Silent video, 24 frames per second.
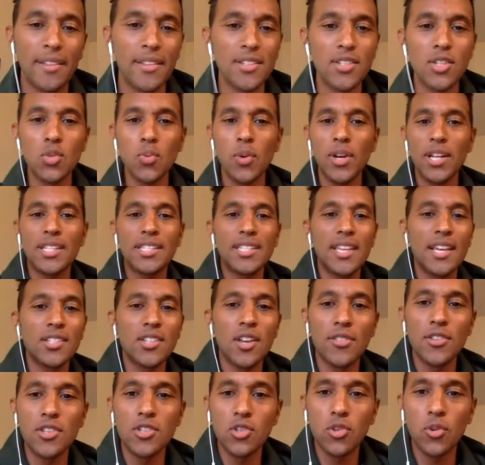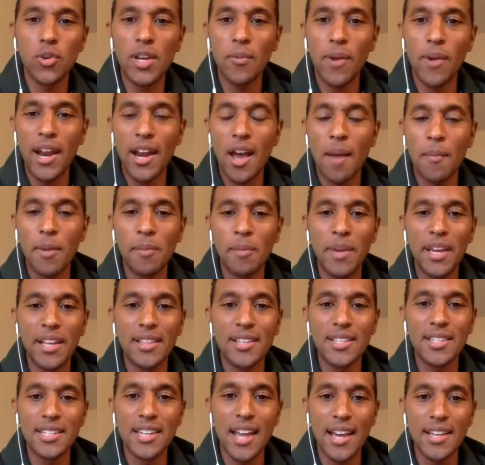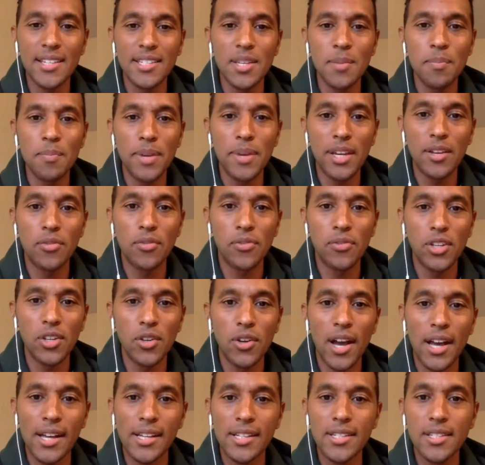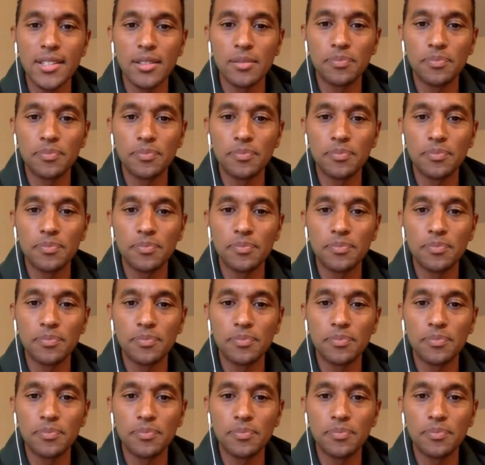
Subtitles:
this is what it says on the screen right now. I'm going to make this nice and big for you guys.